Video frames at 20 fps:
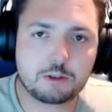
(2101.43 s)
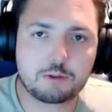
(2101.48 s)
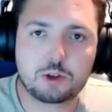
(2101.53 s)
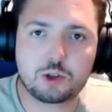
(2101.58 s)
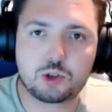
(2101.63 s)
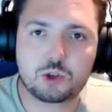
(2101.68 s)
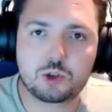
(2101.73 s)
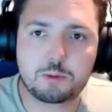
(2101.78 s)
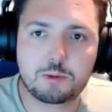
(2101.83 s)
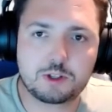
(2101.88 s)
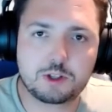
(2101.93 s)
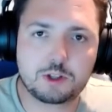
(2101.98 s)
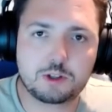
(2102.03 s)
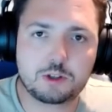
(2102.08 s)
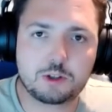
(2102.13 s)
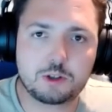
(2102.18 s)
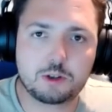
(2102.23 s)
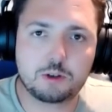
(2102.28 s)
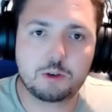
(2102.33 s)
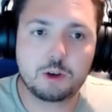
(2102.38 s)
contributed
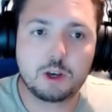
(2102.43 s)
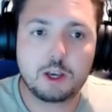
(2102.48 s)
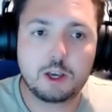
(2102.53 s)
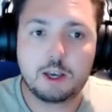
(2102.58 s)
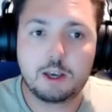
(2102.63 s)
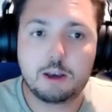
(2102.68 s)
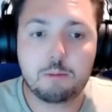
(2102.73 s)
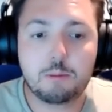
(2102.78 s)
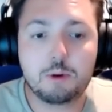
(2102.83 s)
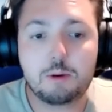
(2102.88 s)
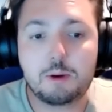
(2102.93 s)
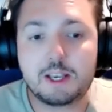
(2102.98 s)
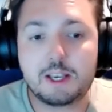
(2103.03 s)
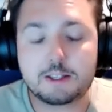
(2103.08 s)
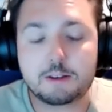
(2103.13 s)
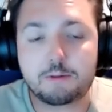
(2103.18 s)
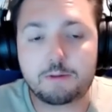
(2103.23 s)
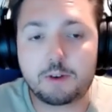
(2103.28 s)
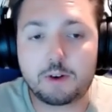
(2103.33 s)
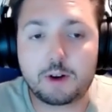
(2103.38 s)
to, but
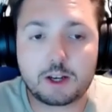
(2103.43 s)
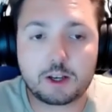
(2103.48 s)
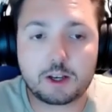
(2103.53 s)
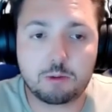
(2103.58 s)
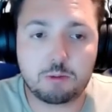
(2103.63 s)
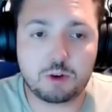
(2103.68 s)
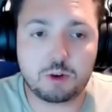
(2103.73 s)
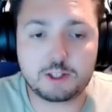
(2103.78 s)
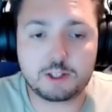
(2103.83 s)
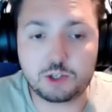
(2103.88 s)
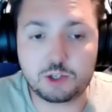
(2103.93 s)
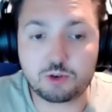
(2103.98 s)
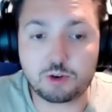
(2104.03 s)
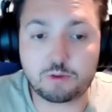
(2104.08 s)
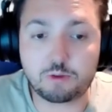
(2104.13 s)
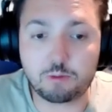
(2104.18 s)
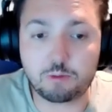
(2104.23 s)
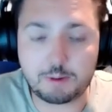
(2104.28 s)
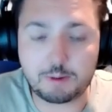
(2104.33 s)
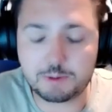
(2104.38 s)
it's a very
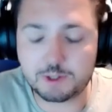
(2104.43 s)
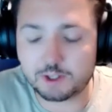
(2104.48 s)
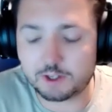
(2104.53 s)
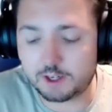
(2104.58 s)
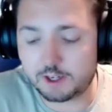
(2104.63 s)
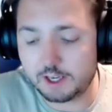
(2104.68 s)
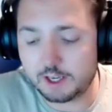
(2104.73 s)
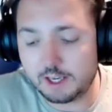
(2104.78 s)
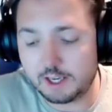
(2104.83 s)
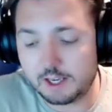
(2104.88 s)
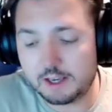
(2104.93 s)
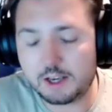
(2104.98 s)
community-driven website,